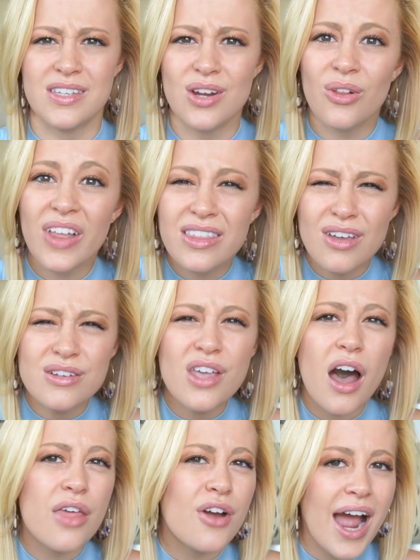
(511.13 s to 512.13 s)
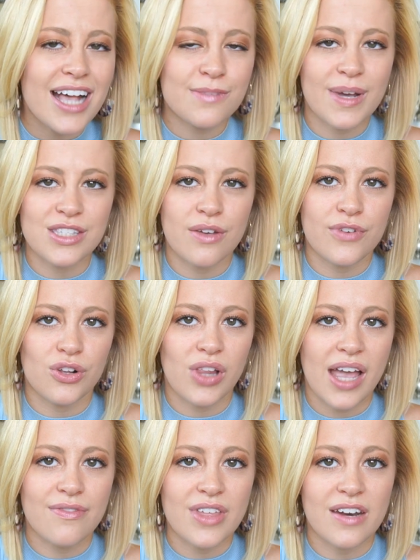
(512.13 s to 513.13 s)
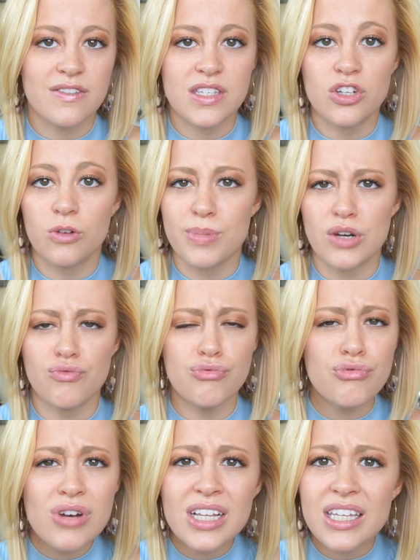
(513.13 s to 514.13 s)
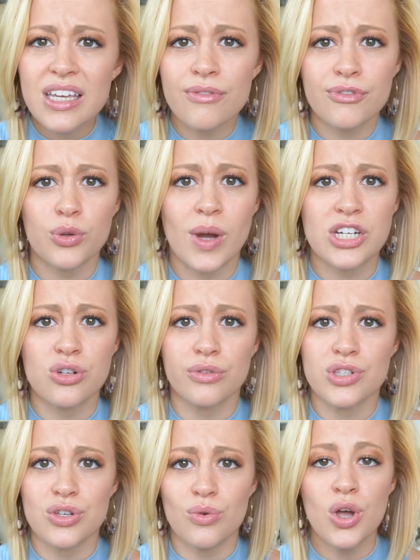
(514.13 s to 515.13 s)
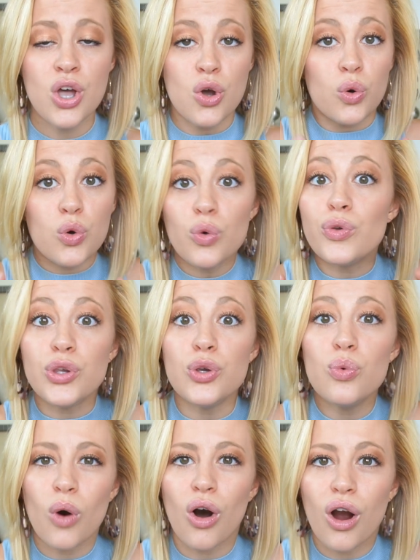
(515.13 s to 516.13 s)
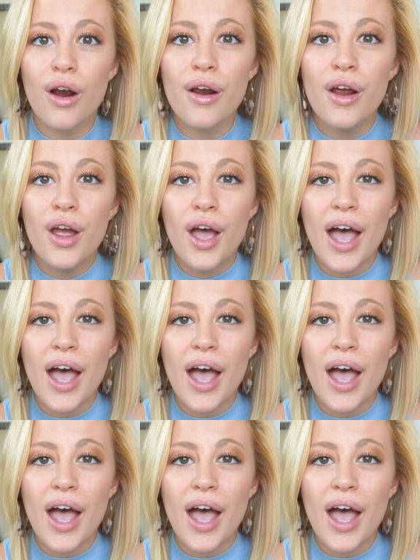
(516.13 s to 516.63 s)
You know, like there's other aspects of your life that have still been really influential to who you are,